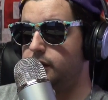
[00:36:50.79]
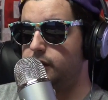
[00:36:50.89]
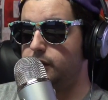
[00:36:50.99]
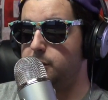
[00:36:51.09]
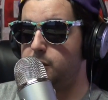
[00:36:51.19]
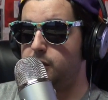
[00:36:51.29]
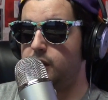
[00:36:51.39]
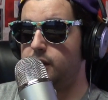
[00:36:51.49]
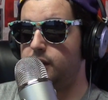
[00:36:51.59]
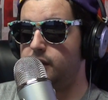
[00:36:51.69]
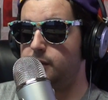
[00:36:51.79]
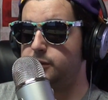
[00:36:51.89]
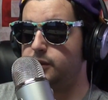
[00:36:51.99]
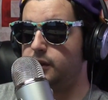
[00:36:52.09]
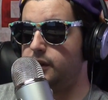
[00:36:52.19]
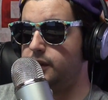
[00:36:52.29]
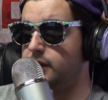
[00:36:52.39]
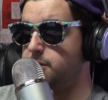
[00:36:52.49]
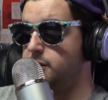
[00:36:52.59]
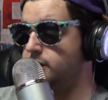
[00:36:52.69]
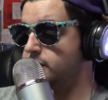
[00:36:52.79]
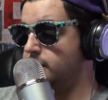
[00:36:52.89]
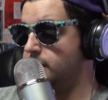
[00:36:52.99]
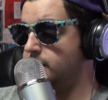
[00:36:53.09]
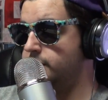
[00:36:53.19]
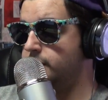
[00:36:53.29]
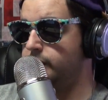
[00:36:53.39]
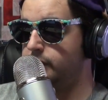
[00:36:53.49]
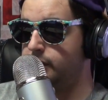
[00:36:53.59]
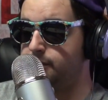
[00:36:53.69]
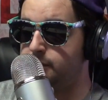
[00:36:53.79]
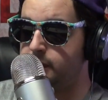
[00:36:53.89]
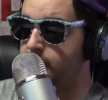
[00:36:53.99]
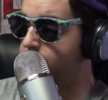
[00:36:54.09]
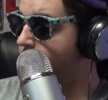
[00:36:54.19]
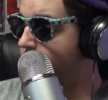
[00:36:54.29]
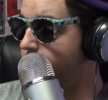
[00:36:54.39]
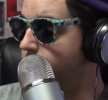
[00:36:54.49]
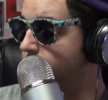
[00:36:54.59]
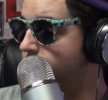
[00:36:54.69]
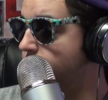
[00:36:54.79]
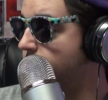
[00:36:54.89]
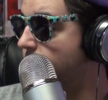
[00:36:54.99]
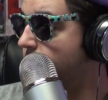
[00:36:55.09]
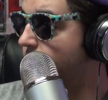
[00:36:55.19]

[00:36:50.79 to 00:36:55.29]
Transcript: He probably, I think he makes like Instagram videos here and